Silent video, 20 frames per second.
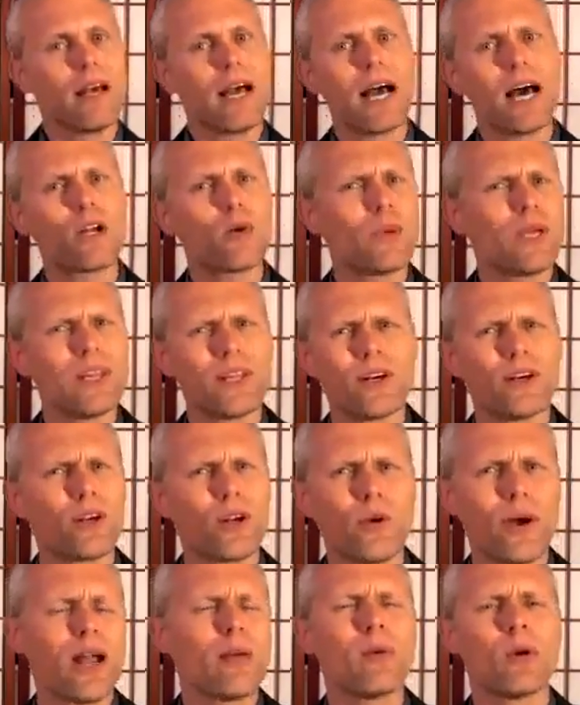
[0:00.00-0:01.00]
Now, how do we
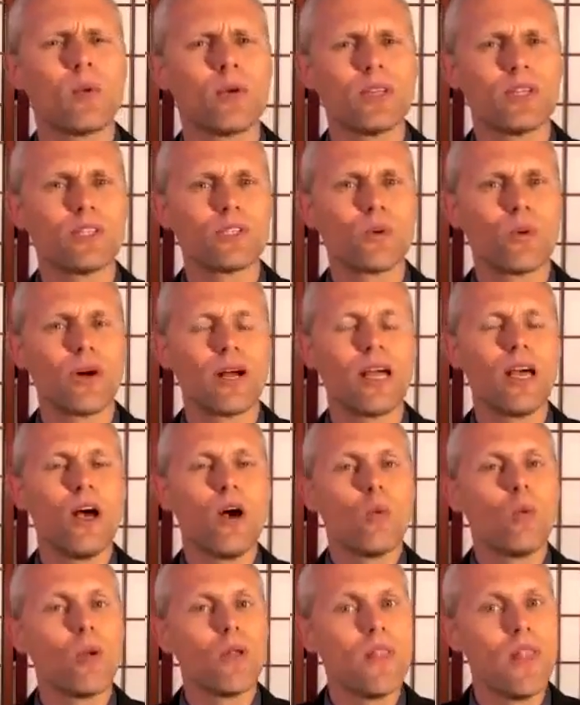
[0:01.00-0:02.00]
learn grammar with a story?
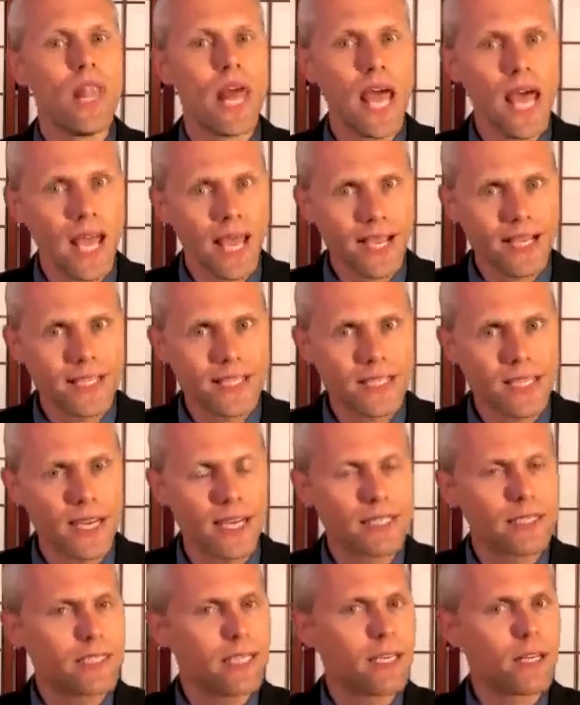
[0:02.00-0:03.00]
Well, next,
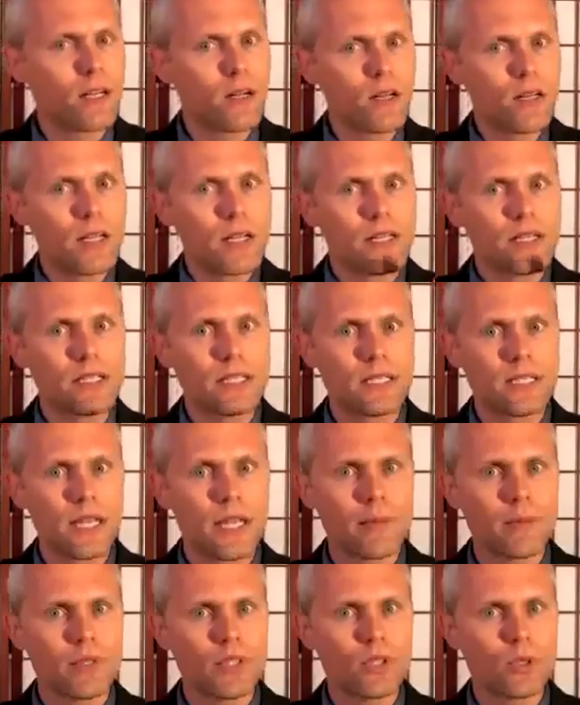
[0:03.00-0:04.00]
I tell the
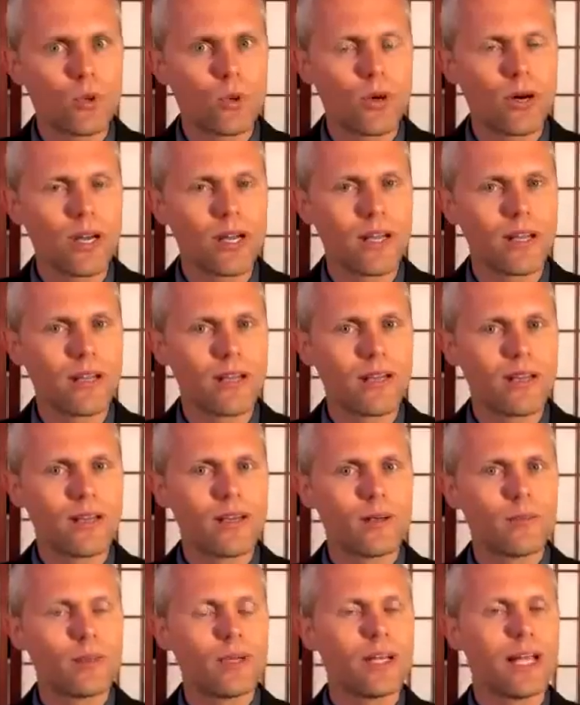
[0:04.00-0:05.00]
same story,
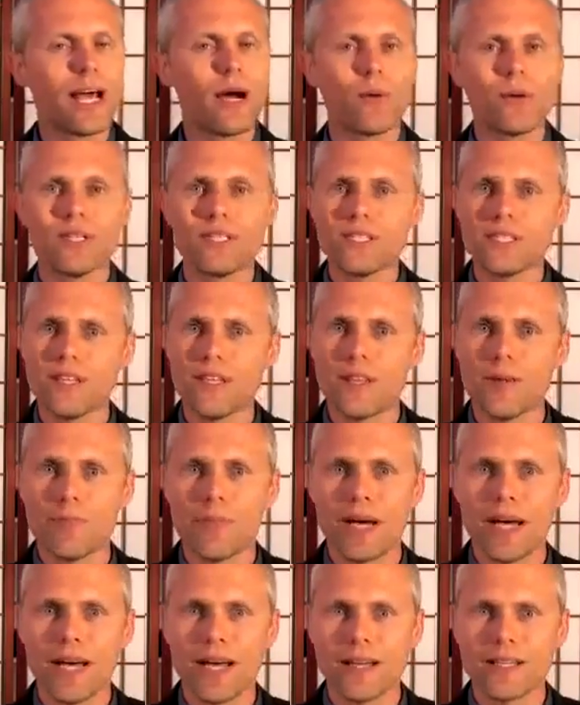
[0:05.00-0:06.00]
but now it's the
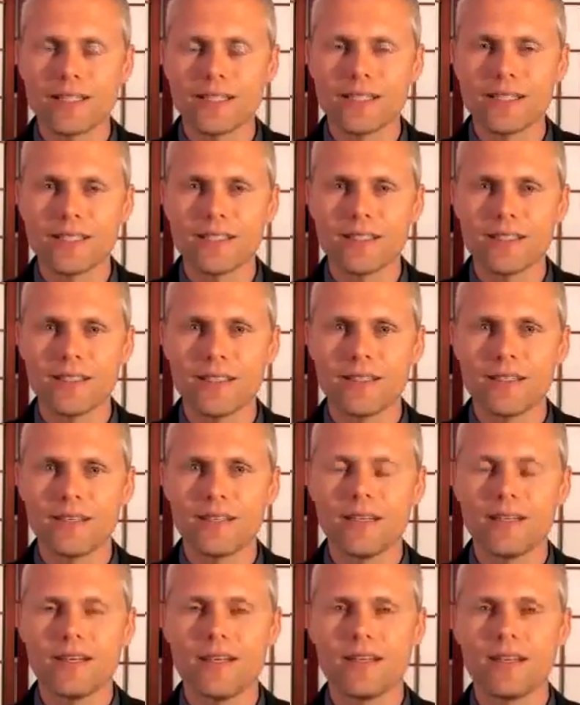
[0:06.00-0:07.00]
past.
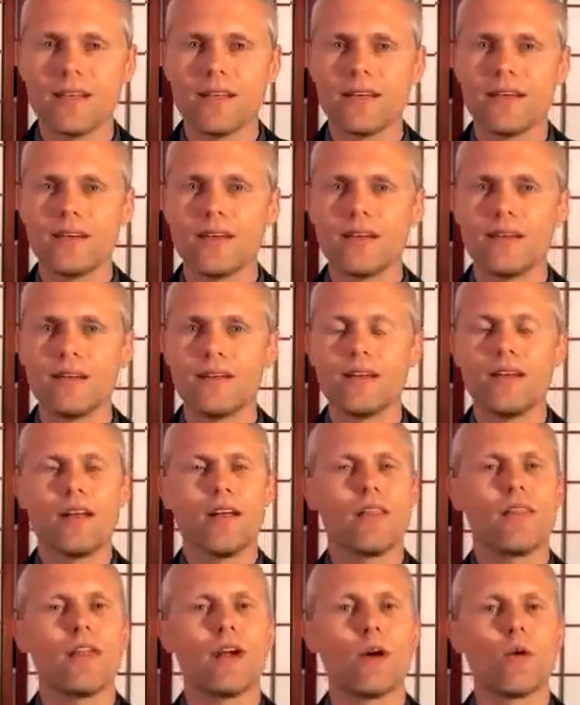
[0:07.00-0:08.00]

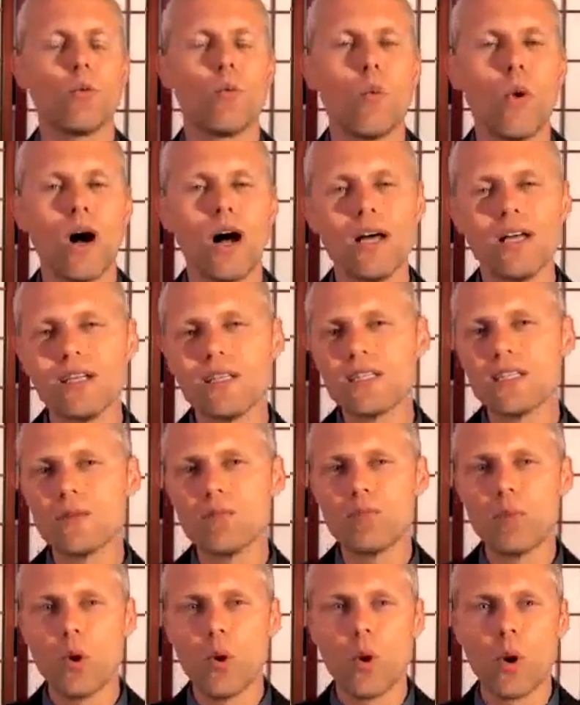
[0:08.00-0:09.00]
There was
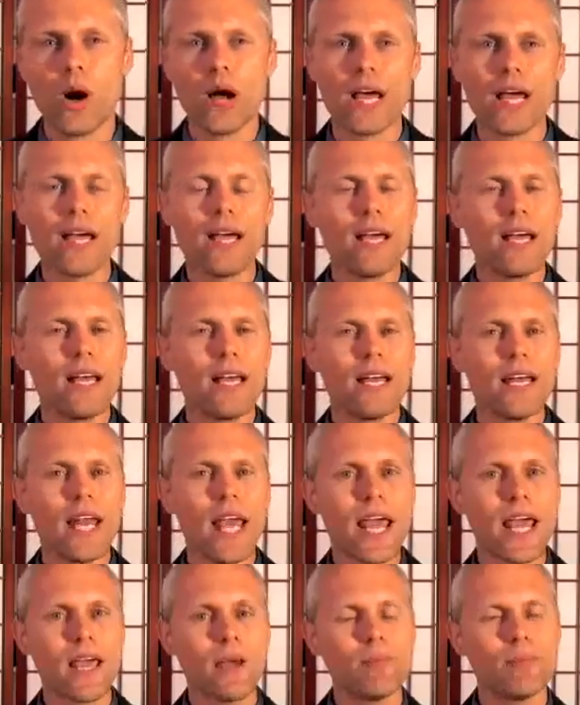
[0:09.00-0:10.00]
a boy
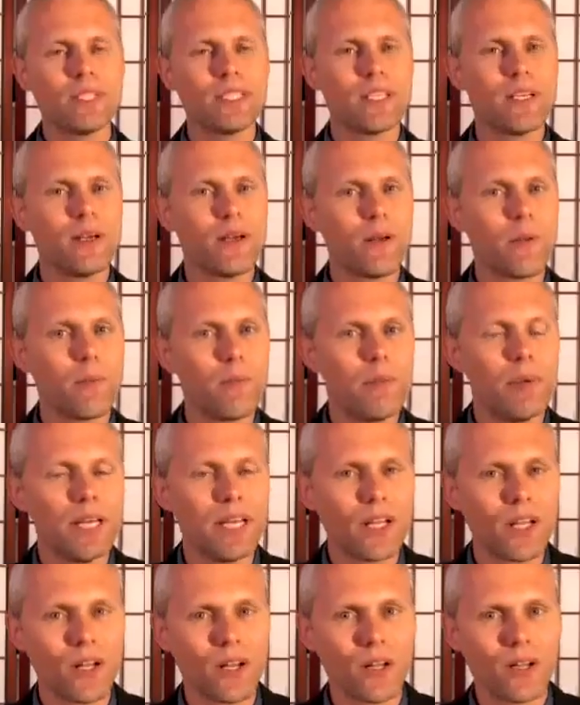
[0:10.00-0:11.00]
named
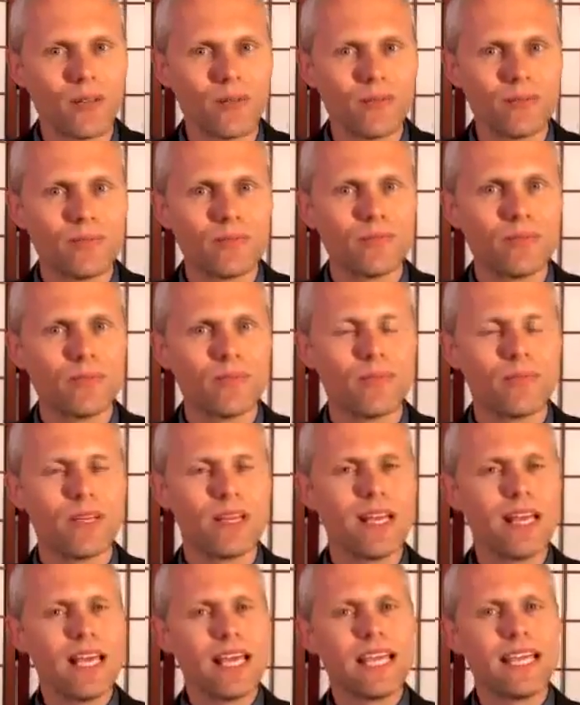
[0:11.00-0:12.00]
Bill.
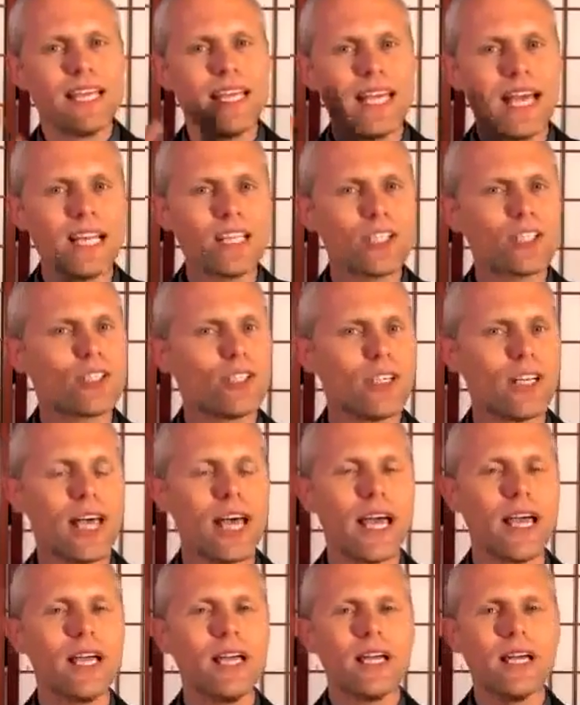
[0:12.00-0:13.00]

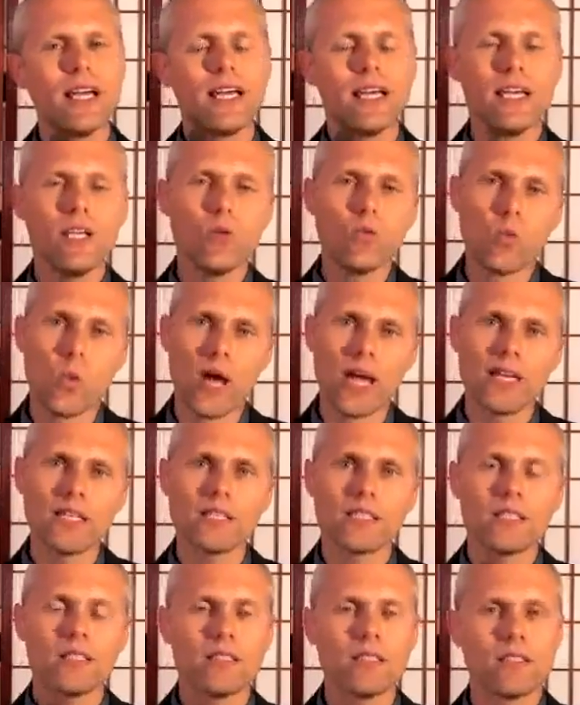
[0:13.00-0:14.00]
Yesterday, he
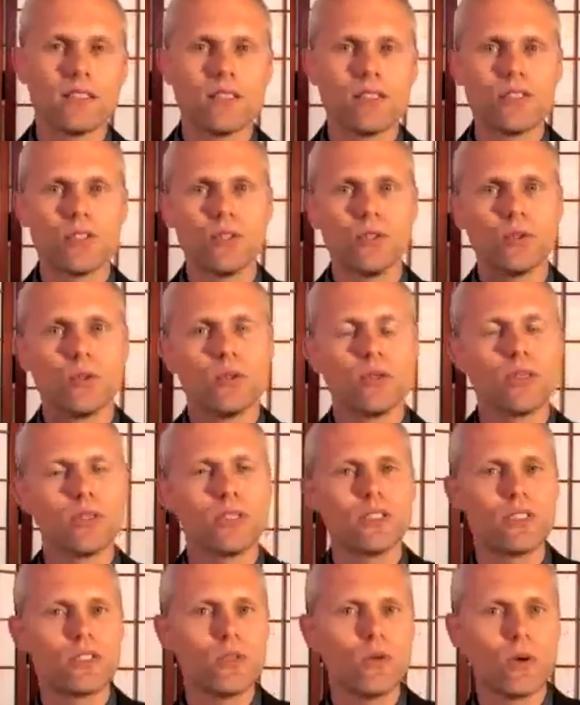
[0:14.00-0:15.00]
went to
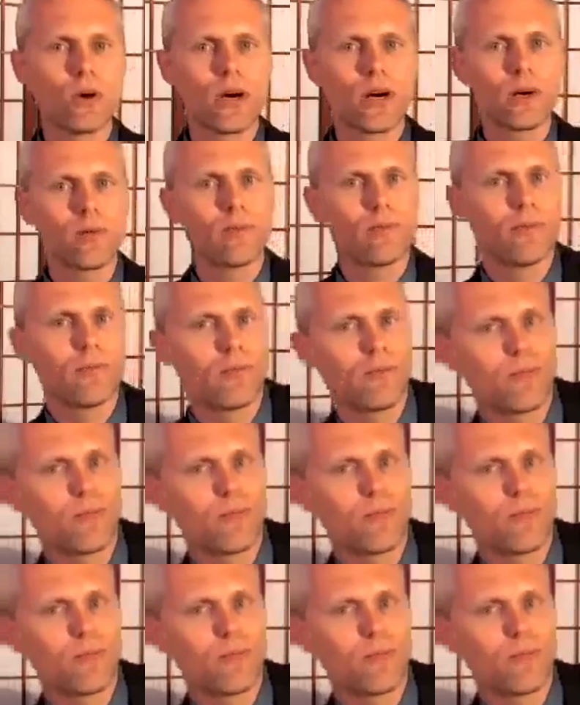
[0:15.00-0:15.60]
the store.